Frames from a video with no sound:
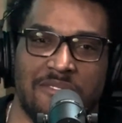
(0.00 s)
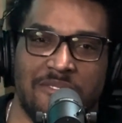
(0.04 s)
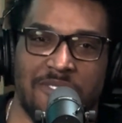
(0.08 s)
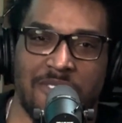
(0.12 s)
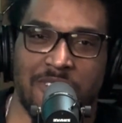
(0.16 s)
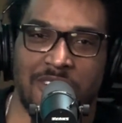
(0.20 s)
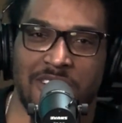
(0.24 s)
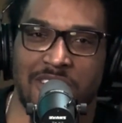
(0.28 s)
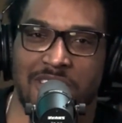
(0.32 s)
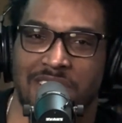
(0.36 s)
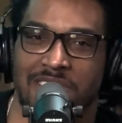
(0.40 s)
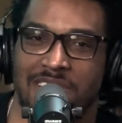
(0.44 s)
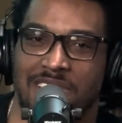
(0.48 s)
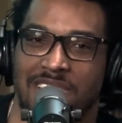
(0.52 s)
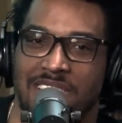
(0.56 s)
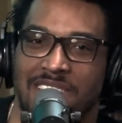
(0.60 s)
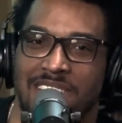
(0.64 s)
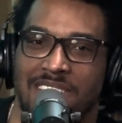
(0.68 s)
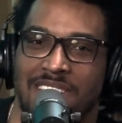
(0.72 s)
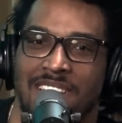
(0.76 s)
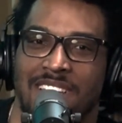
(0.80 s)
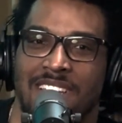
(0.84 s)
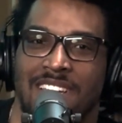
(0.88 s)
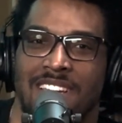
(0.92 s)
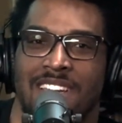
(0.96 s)
for it in
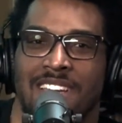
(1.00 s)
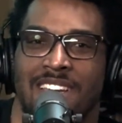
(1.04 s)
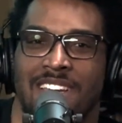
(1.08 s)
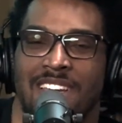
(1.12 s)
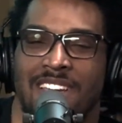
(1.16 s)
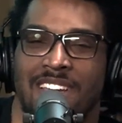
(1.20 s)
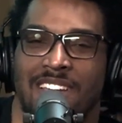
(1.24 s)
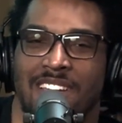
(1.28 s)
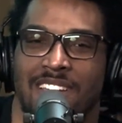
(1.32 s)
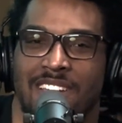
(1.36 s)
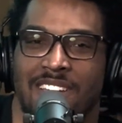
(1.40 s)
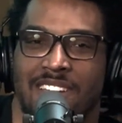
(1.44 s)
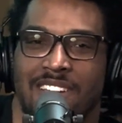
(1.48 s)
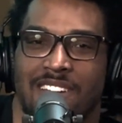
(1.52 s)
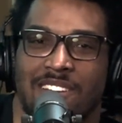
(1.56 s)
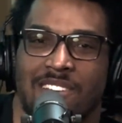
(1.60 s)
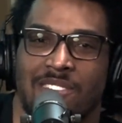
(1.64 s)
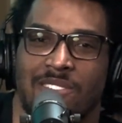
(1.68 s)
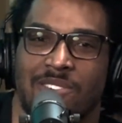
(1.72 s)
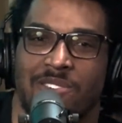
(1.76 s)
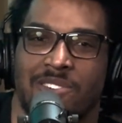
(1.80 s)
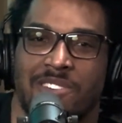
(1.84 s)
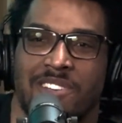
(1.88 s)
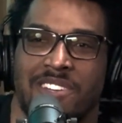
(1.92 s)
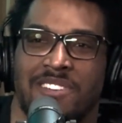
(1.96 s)
like
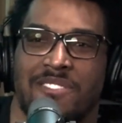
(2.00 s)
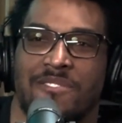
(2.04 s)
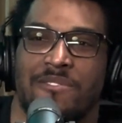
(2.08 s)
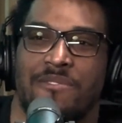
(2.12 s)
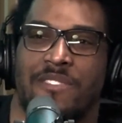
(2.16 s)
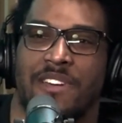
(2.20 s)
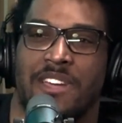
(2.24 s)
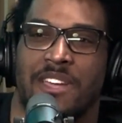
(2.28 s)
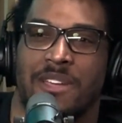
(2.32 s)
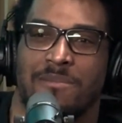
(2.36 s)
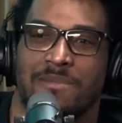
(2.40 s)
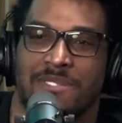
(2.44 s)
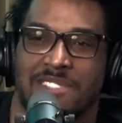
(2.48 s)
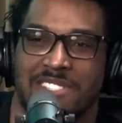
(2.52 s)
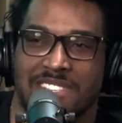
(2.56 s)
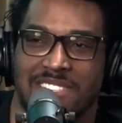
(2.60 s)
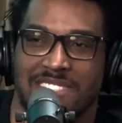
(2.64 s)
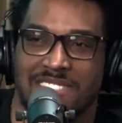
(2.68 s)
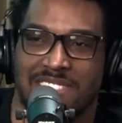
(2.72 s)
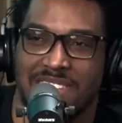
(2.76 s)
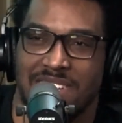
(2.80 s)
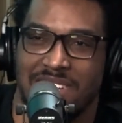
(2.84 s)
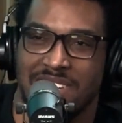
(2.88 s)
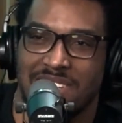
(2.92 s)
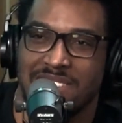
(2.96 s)
glory and fame and
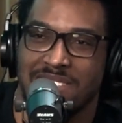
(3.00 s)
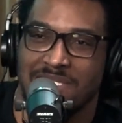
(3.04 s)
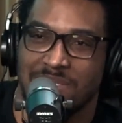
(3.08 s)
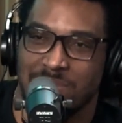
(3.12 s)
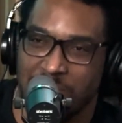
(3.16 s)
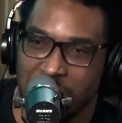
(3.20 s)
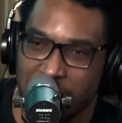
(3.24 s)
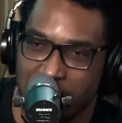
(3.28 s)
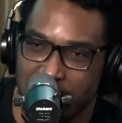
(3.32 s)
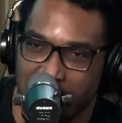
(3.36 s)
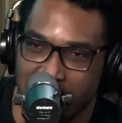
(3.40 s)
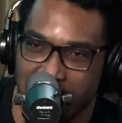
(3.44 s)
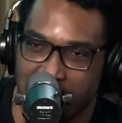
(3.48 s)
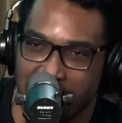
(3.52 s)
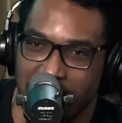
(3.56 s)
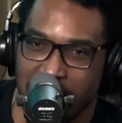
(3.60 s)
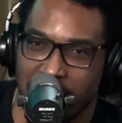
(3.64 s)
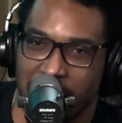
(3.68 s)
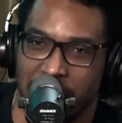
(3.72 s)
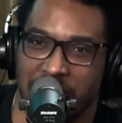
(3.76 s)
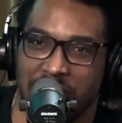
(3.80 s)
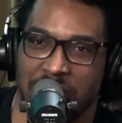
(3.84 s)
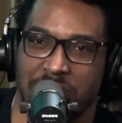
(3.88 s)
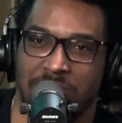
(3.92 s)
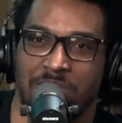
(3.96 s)
success. Some people look
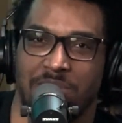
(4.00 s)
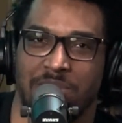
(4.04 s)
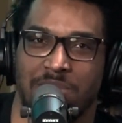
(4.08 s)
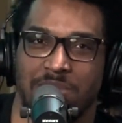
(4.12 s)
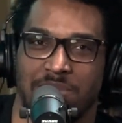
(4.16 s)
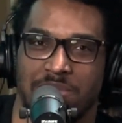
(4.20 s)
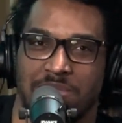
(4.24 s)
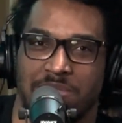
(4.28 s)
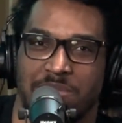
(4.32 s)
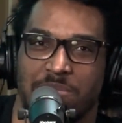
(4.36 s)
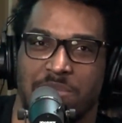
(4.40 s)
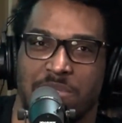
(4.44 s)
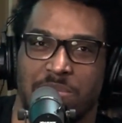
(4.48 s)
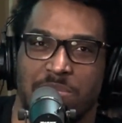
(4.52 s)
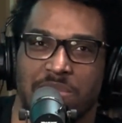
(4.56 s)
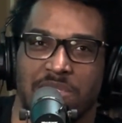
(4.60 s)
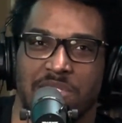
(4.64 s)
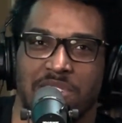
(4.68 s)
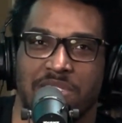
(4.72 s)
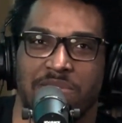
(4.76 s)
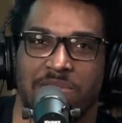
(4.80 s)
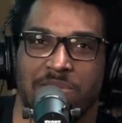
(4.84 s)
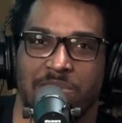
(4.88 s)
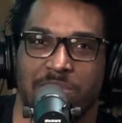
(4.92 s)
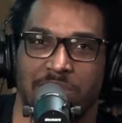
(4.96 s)
for it in food. Some people
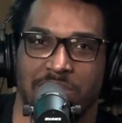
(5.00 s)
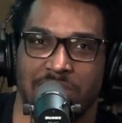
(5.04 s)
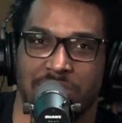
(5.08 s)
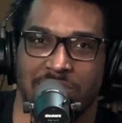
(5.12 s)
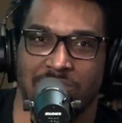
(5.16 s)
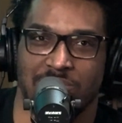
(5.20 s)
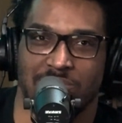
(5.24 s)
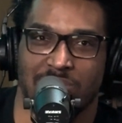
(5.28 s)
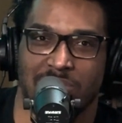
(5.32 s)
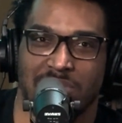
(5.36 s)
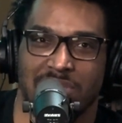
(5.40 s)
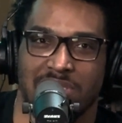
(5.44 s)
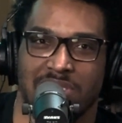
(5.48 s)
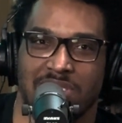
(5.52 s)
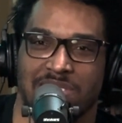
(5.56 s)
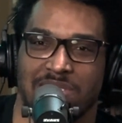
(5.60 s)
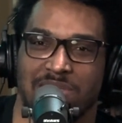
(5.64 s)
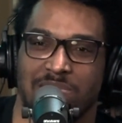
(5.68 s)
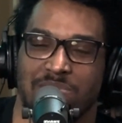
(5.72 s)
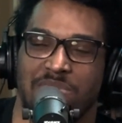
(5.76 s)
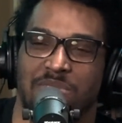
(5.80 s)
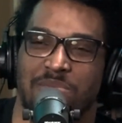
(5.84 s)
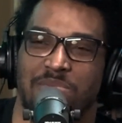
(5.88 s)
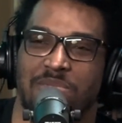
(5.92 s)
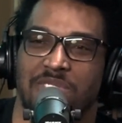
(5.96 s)
look for it in drugs.
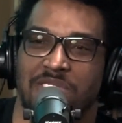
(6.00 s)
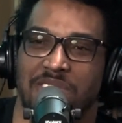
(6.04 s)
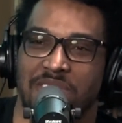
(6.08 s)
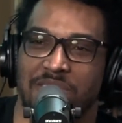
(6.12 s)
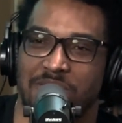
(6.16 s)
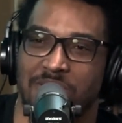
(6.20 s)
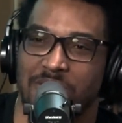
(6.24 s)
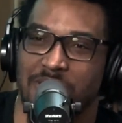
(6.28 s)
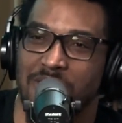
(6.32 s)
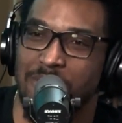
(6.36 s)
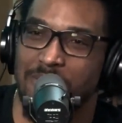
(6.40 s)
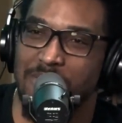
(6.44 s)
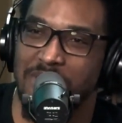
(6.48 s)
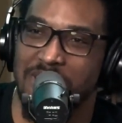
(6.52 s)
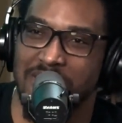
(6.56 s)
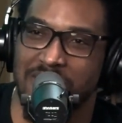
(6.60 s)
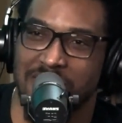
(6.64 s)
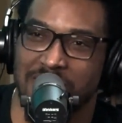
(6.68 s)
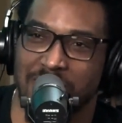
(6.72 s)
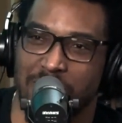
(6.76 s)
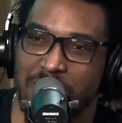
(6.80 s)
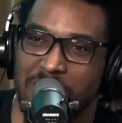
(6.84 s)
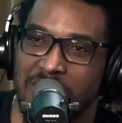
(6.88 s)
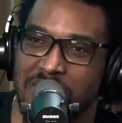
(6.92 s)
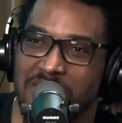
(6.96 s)
Some people look for,
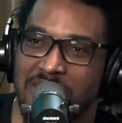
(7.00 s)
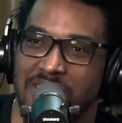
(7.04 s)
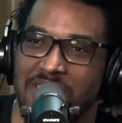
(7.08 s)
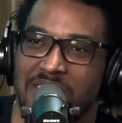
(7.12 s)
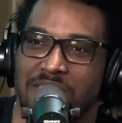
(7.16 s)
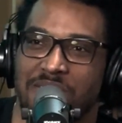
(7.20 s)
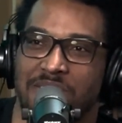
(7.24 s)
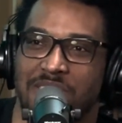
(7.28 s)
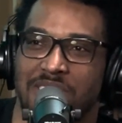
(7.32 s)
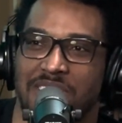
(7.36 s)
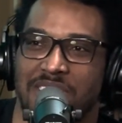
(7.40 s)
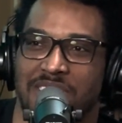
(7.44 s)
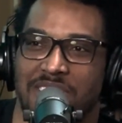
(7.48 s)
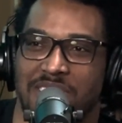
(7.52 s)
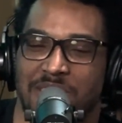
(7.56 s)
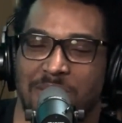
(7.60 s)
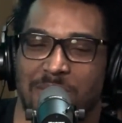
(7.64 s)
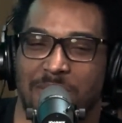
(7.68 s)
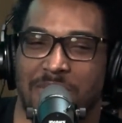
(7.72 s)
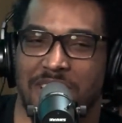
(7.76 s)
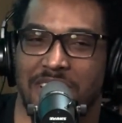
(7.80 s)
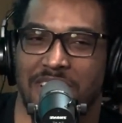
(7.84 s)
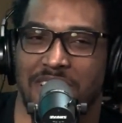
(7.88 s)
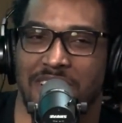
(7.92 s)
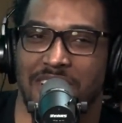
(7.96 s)
there's a bunch of different things,
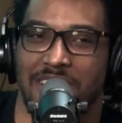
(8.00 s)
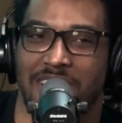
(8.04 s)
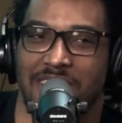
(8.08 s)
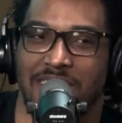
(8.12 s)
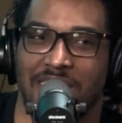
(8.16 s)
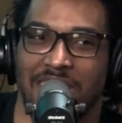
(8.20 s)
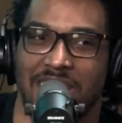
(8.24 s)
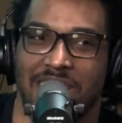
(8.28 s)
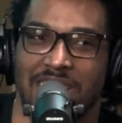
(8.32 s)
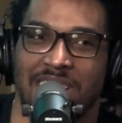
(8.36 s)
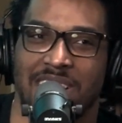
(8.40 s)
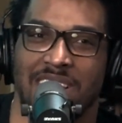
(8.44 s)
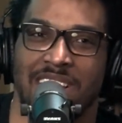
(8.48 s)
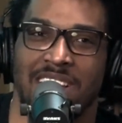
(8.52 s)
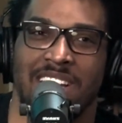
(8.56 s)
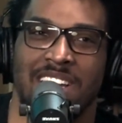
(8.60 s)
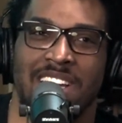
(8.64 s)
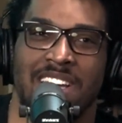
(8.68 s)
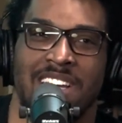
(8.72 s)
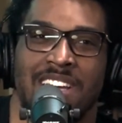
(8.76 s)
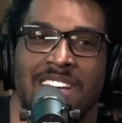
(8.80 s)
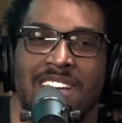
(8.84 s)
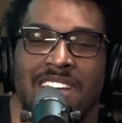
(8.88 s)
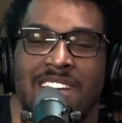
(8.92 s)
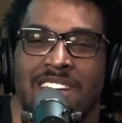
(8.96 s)
but at the end of the day,
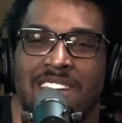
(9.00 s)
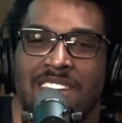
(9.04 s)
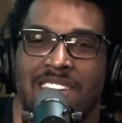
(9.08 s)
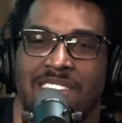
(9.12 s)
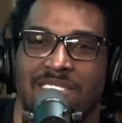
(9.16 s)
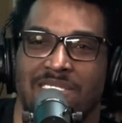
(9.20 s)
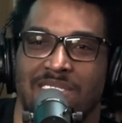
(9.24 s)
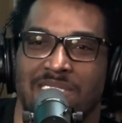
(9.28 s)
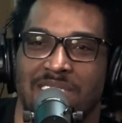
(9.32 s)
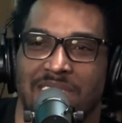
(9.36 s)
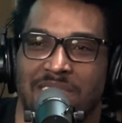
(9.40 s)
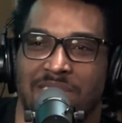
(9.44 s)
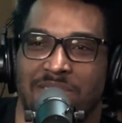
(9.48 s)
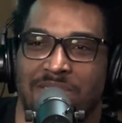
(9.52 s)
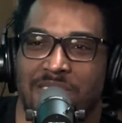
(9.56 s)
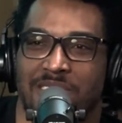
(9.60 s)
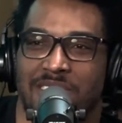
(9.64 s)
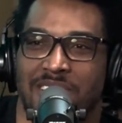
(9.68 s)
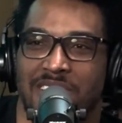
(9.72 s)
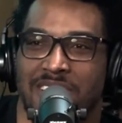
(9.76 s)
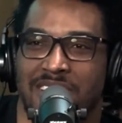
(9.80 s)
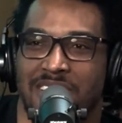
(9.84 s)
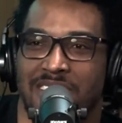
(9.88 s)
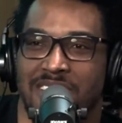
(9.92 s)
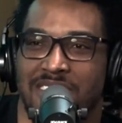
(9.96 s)
you're looking
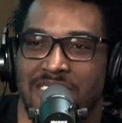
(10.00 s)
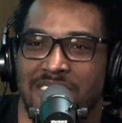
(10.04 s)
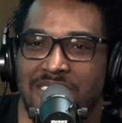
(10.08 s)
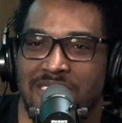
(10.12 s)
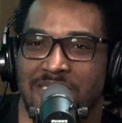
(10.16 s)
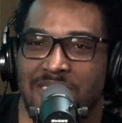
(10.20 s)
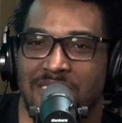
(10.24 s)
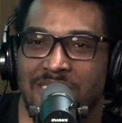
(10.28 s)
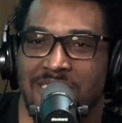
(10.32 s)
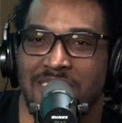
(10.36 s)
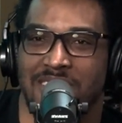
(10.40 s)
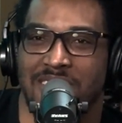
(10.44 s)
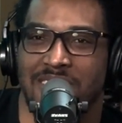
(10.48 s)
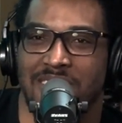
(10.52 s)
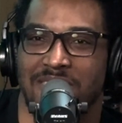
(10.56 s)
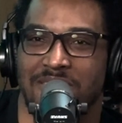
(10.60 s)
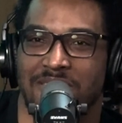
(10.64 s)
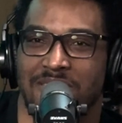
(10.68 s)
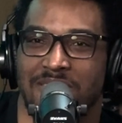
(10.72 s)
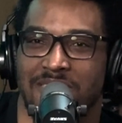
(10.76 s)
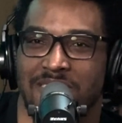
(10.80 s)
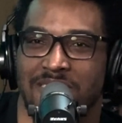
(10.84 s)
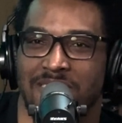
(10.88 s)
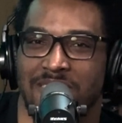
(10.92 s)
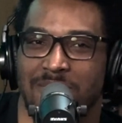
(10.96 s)
for unconditional
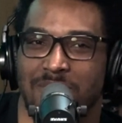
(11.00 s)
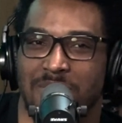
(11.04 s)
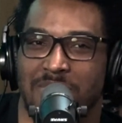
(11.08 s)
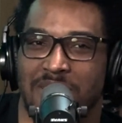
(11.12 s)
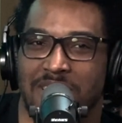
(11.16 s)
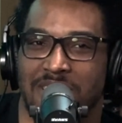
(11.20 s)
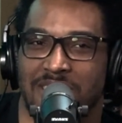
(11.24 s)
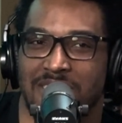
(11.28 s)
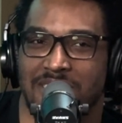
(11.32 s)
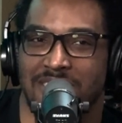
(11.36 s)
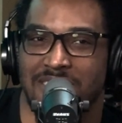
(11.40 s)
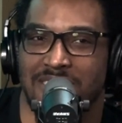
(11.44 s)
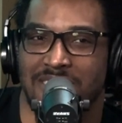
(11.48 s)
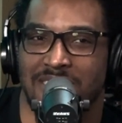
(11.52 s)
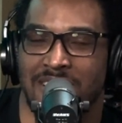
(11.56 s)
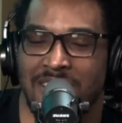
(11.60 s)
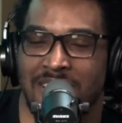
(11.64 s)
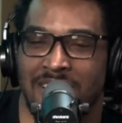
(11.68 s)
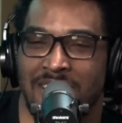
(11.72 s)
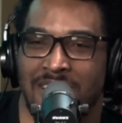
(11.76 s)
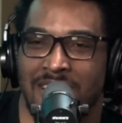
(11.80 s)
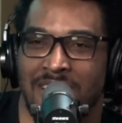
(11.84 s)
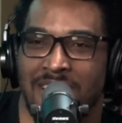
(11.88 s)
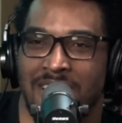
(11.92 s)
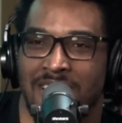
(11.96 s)
love because
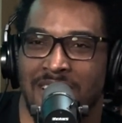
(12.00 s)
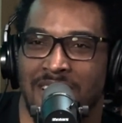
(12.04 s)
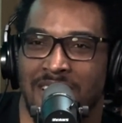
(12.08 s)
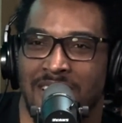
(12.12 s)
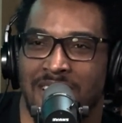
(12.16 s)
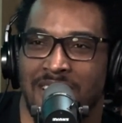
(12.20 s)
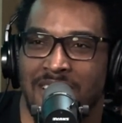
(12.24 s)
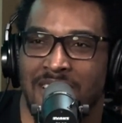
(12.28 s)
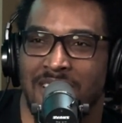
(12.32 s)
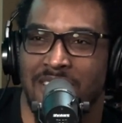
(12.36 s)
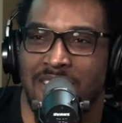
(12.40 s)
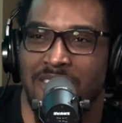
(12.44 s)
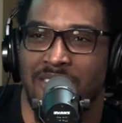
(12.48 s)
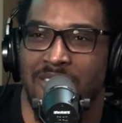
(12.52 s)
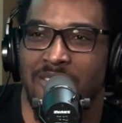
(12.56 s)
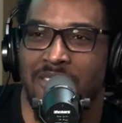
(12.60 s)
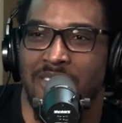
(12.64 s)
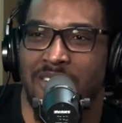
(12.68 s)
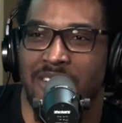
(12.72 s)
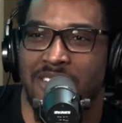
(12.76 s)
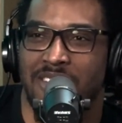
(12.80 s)
you know